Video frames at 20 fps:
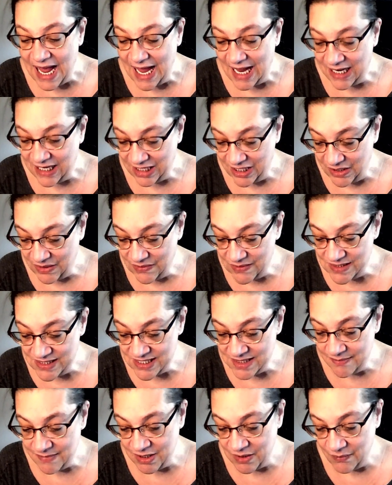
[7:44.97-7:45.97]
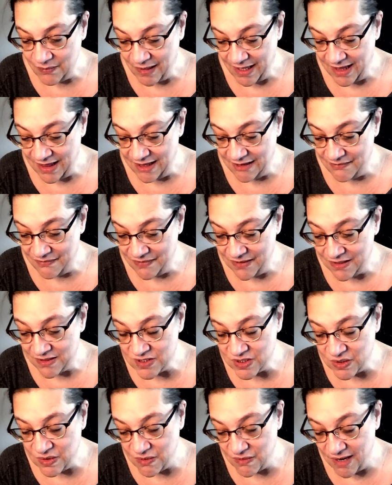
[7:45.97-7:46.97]
and use them in a way that feels
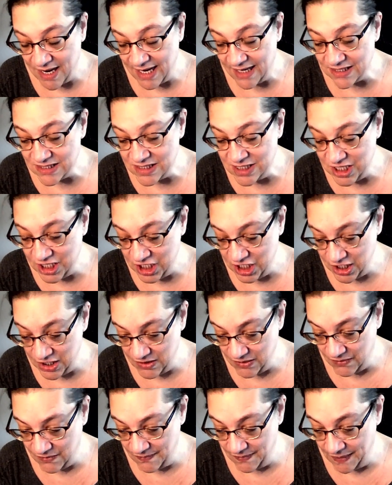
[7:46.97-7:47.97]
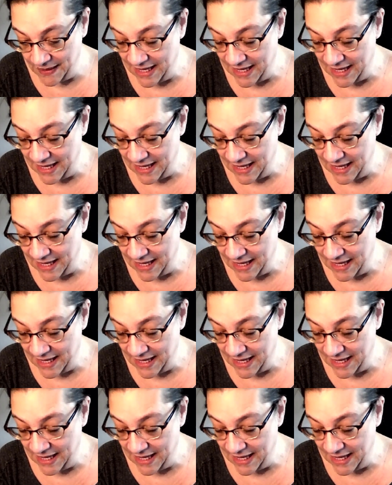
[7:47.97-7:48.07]
correct to you.